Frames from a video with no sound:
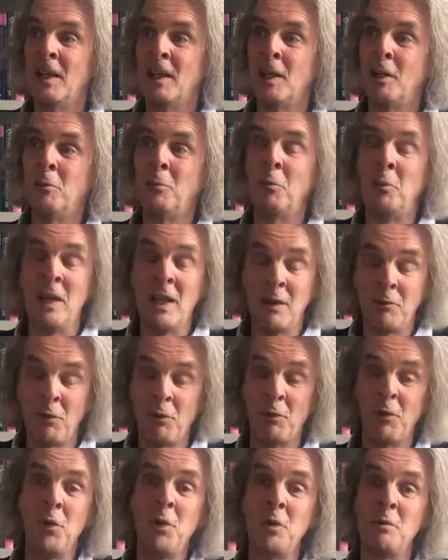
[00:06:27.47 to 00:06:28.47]
Um, we have
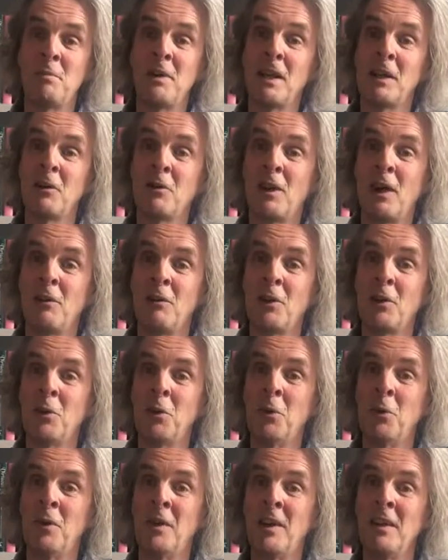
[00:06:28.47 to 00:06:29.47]
a food bank round the
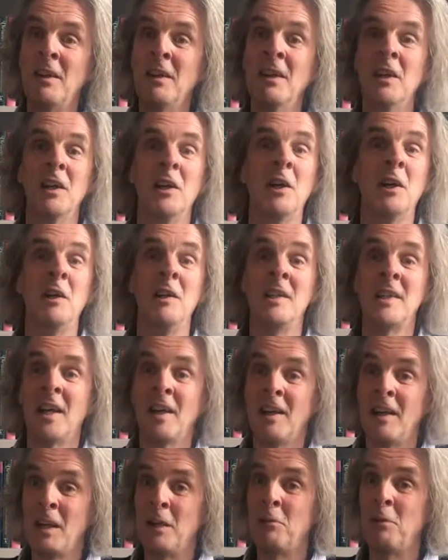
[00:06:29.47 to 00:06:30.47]
corner, uh,
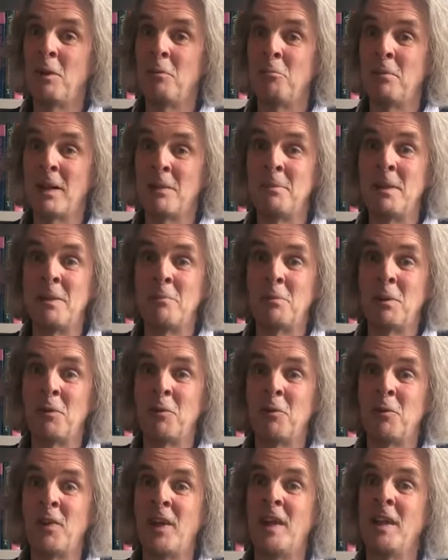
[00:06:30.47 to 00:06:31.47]
entirely run by people
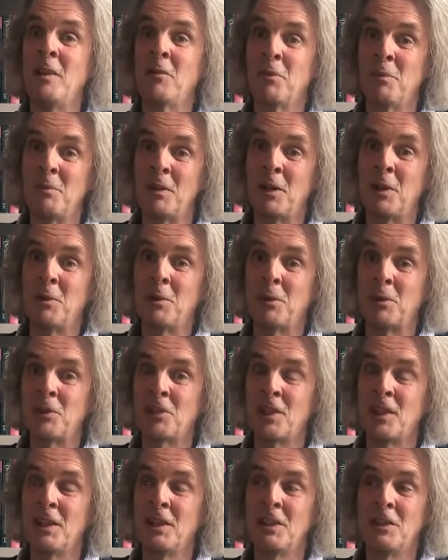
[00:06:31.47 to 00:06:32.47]
of faith from the local
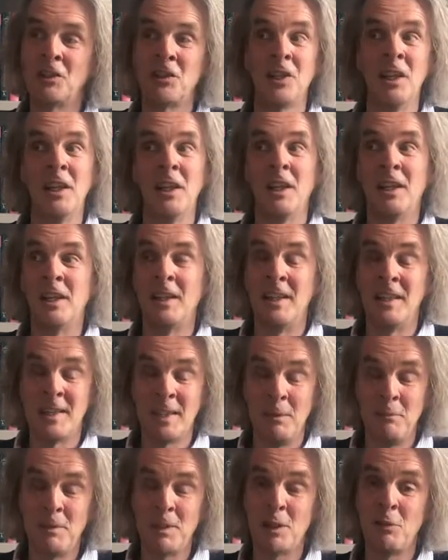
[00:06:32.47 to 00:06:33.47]
church. Uh, it
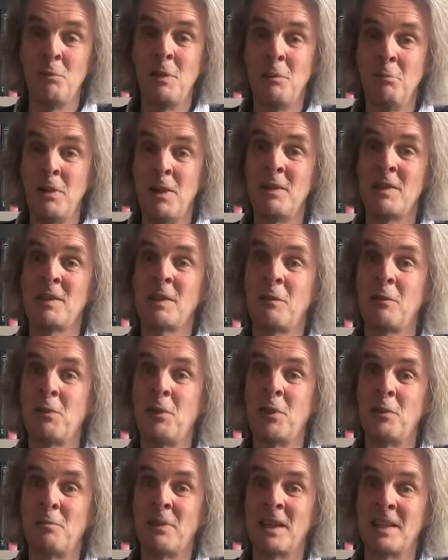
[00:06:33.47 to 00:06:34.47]
seems to me most of
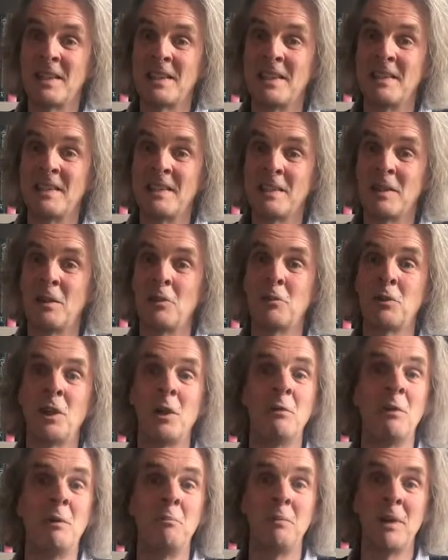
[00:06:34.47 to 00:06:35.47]
the food banks in this
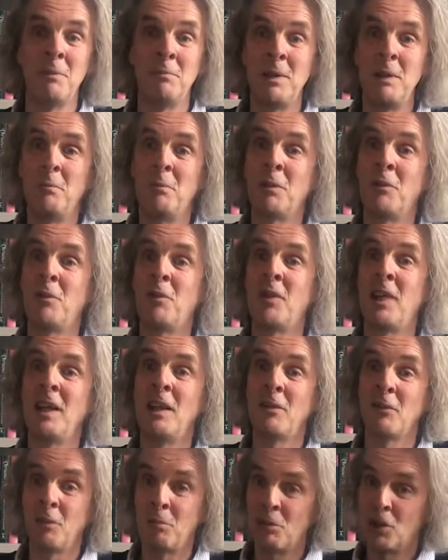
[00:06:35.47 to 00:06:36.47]
country are run by people of
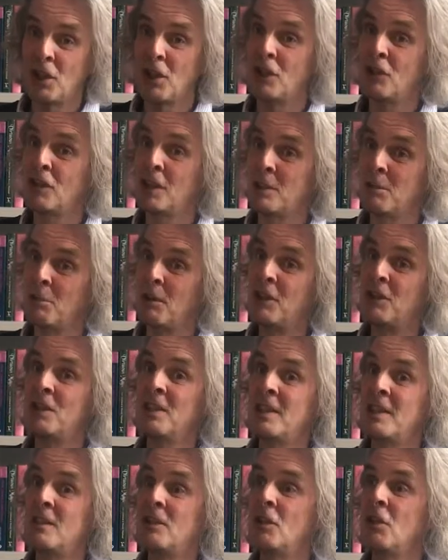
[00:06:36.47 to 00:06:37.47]
faith from churches and
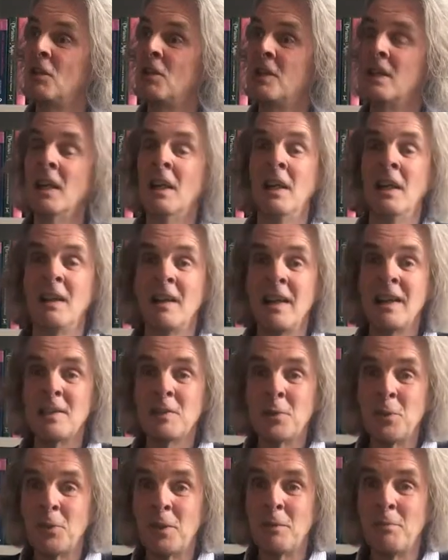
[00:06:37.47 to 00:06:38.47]
religious institutions.
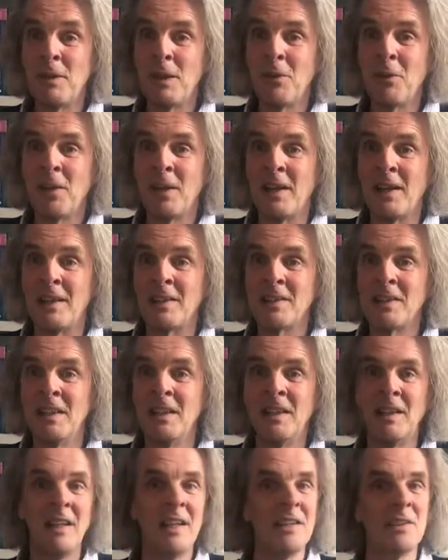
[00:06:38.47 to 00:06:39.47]
Let's talk about that.
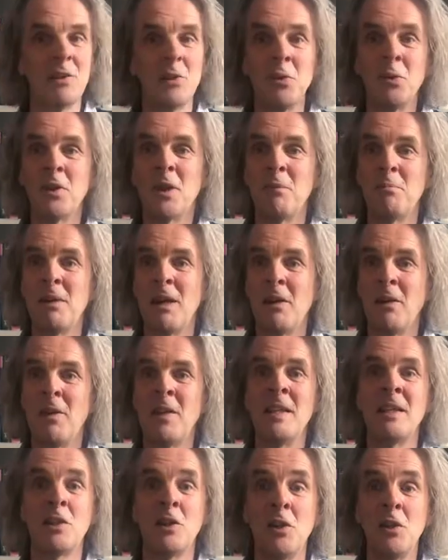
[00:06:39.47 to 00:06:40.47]
Let's talk about
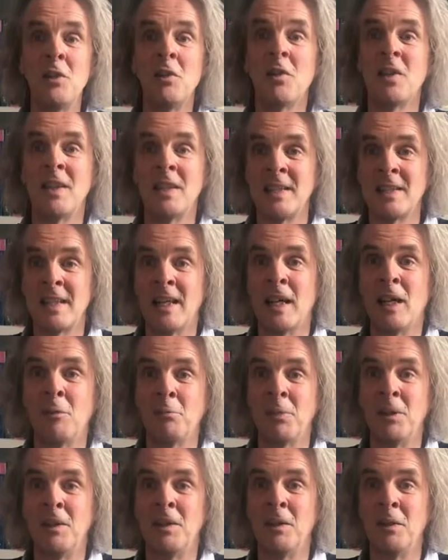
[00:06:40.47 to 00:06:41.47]
these good things that
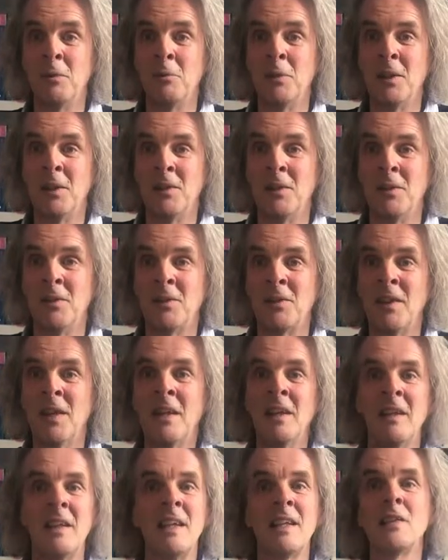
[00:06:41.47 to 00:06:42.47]
happen in the world.
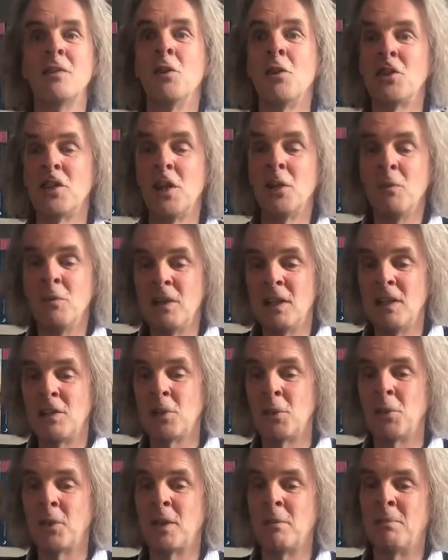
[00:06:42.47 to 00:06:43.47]
Let's not only
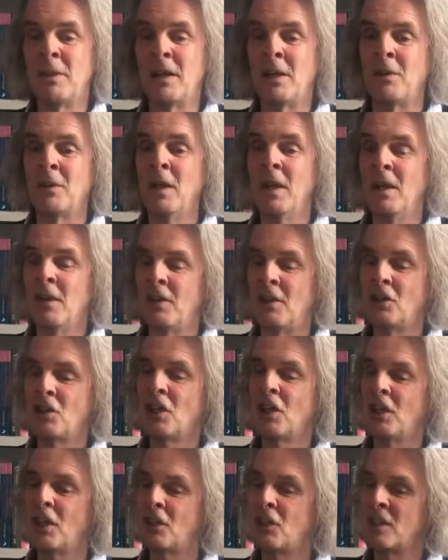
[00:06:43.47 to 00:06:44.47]
talk about the
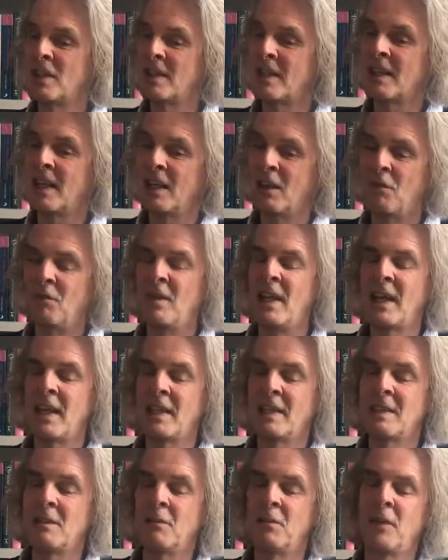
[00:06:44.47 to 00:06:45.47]
church as a kind of
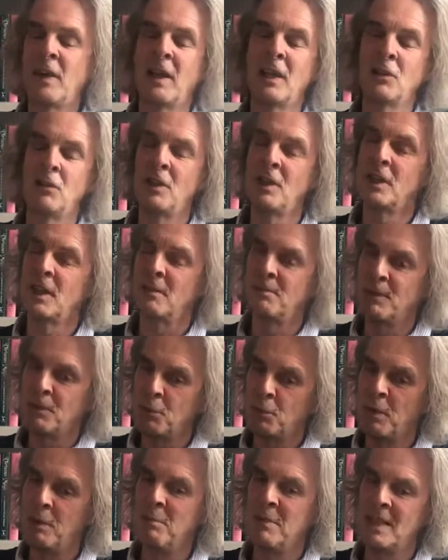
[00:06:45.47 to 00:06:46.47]
negative factor in terms
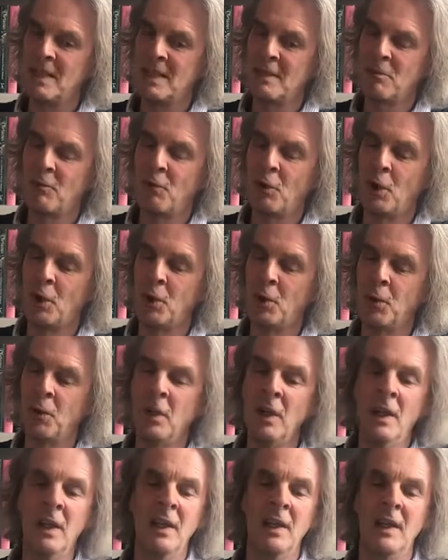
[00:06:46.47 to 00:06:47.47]
of women's
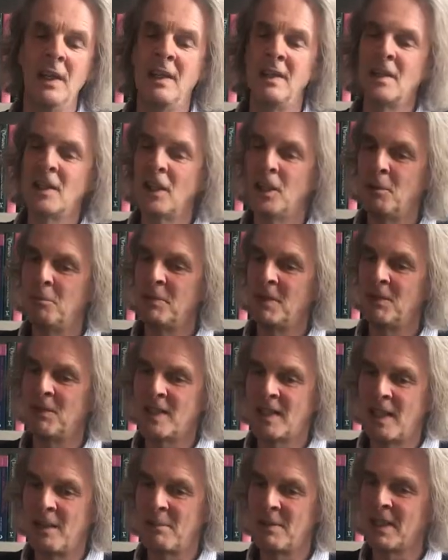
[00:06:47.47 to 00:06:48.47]
role, in terms of
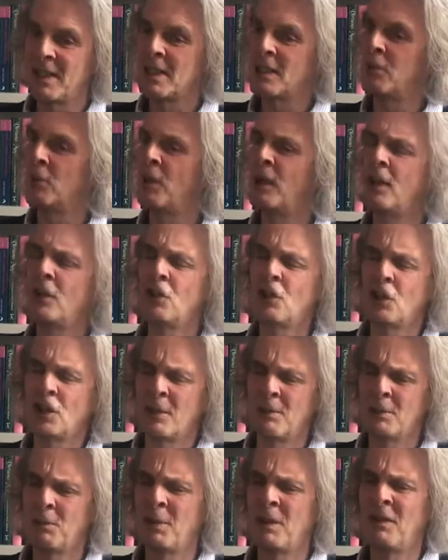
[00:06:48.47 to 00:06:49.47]
same-sex
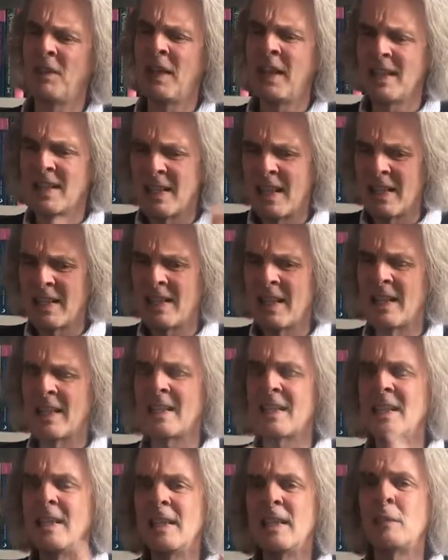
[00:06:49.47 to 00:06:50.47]
relationships or whatever. Let, let,
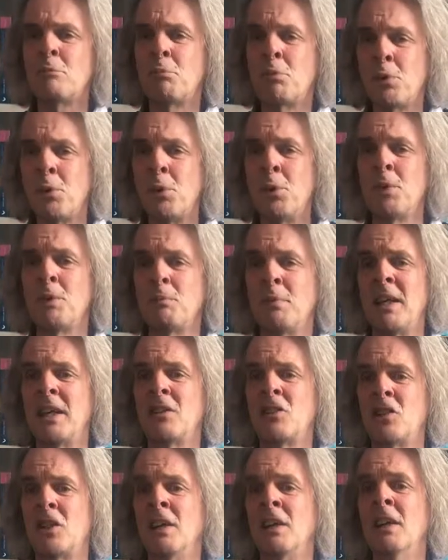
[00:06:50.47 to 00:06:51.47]
let's see this broad
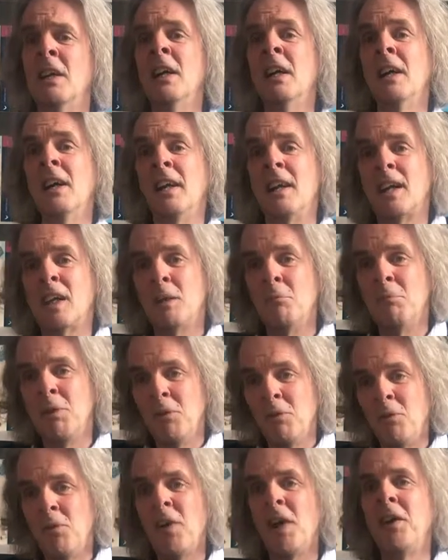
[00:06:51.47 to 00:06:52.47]
picture. And it can
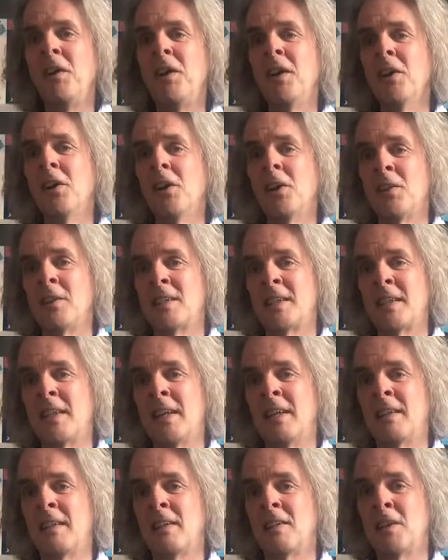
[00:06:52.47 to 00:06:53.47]
be very hard to
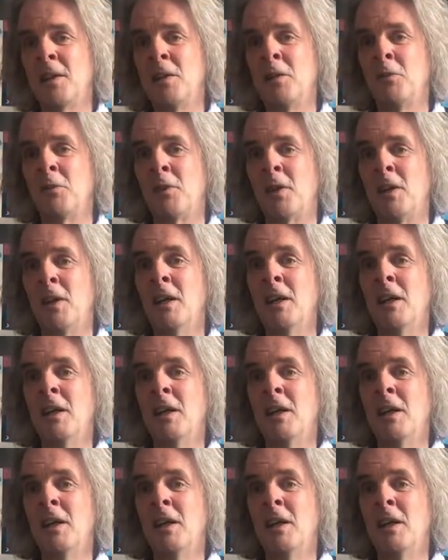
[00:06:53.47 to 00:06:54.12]
get that over.